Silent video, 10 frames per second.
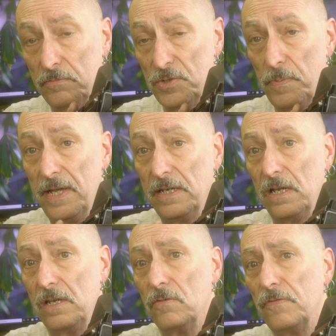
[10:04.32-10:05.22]
Japan,
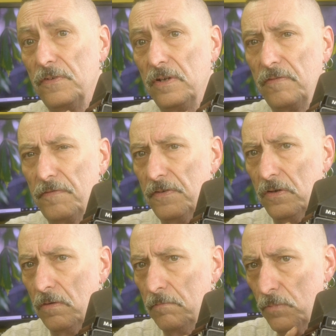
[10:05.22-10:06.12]
and you'll find
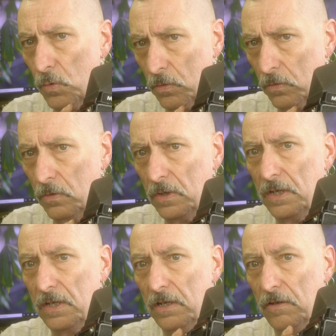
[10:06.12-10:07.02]
far more
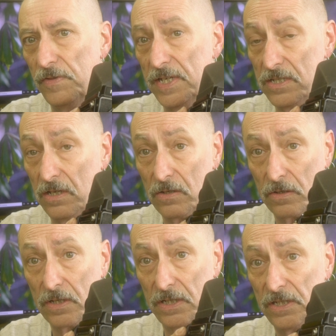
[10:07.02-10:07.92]
of these in
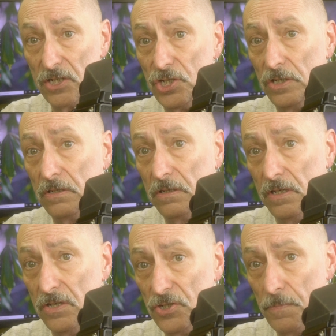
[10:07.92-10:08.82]
good condition
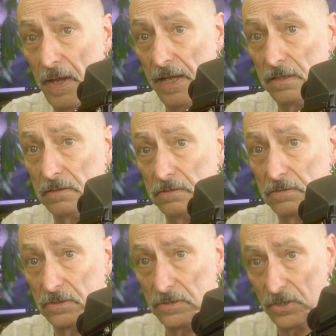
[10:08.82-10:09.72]
in Japan
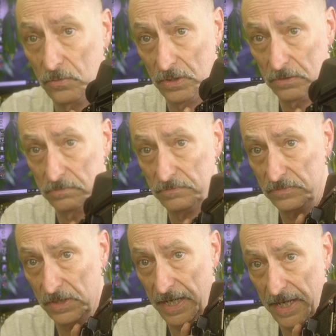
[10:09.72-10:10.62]
than you will
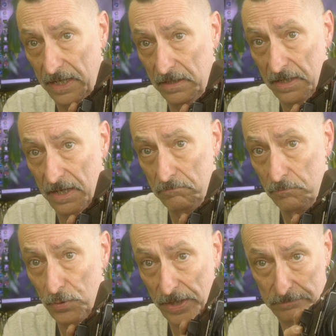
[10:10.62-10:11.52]
in
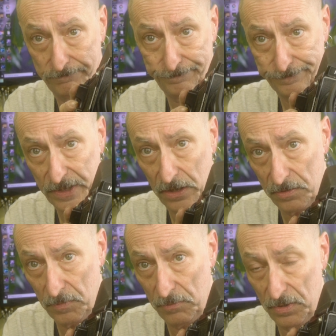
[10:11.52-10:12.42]
Britain at
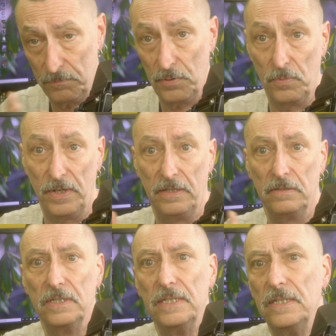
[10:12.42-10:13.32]
the moment, and probably in
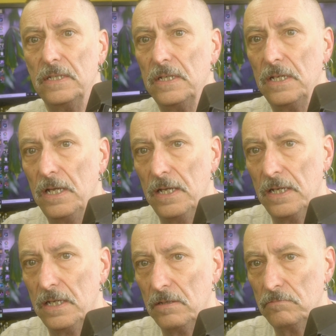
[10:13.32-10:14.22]

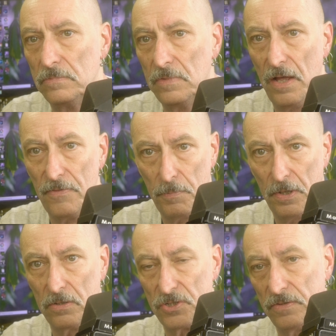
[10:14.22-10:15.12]
other
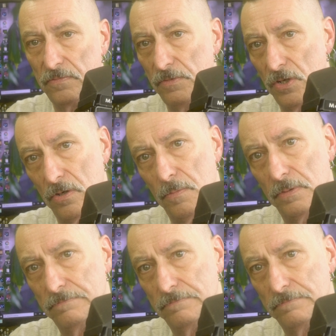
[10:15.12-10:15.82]
parts of Europe.